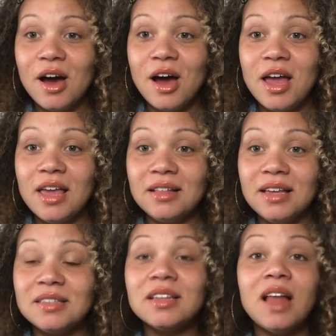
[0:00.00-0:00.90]

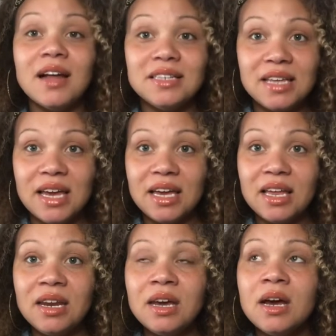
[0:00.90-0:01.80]
it's a lot to take
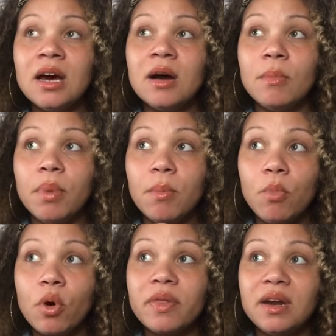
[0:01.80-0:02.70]
in, but
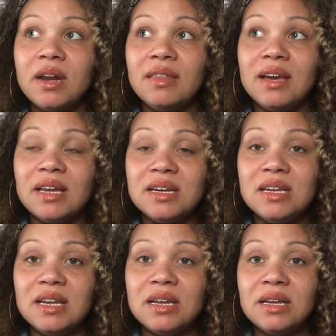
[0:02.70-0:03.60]
more than anything, it
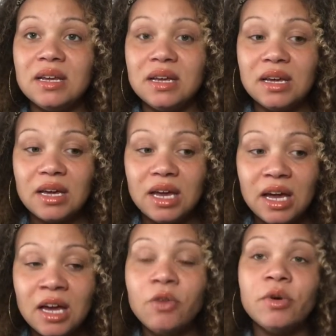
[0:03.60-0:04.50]
did
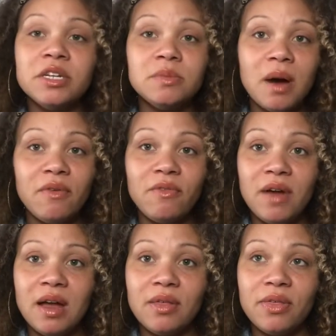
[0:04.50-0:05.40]
increase my
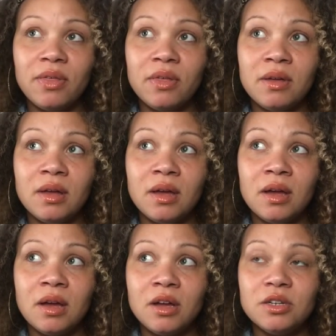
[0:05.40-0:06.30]
faith
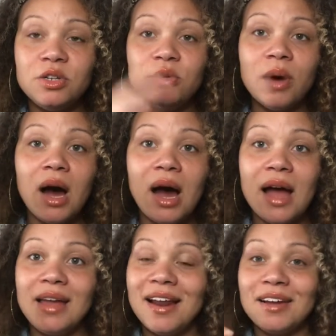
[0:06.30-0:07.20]
to a
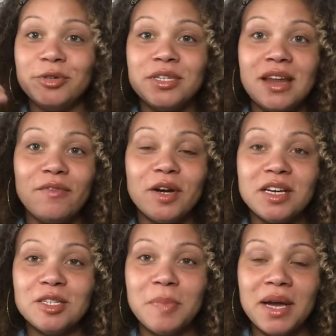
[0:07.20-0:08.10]
height I just never
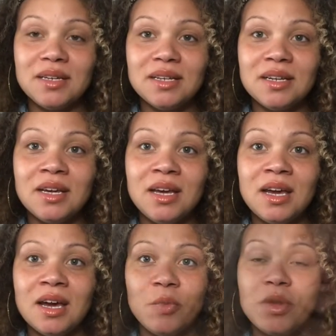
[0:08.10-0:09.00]
expected
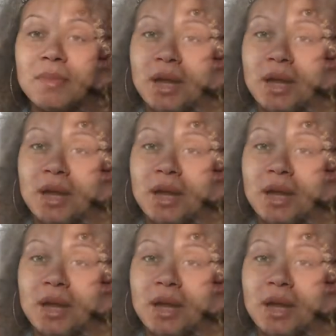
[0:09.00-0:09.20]
with my